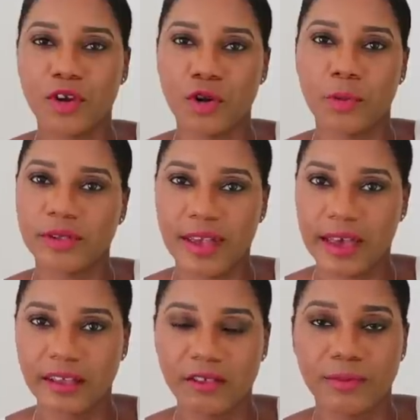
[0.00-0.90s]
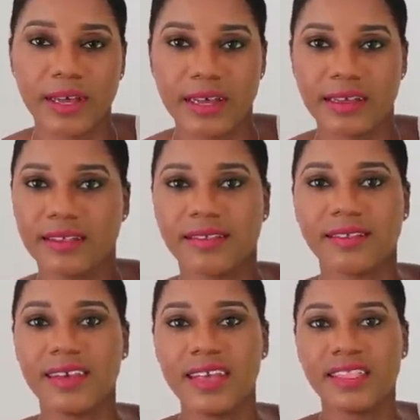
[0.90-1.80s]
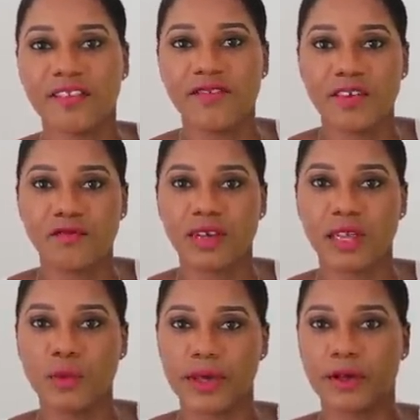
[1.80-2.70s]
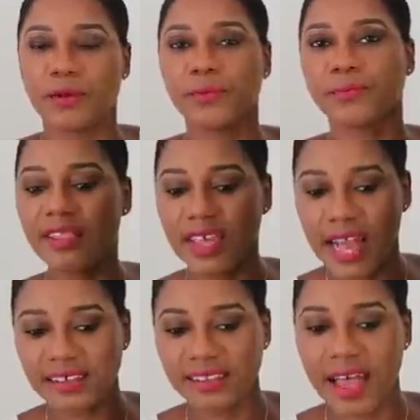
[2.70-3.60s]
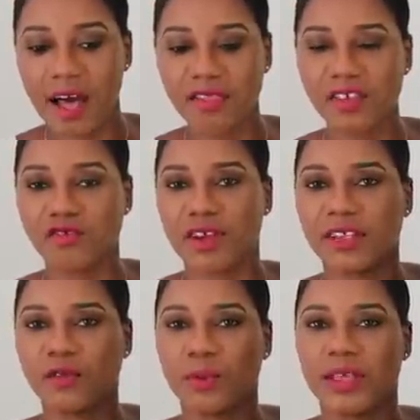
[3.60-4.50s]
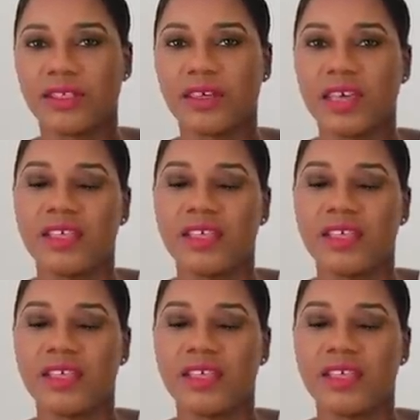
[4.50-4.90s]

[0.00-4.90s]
your normal size because they fit really well. And then I styled this dress with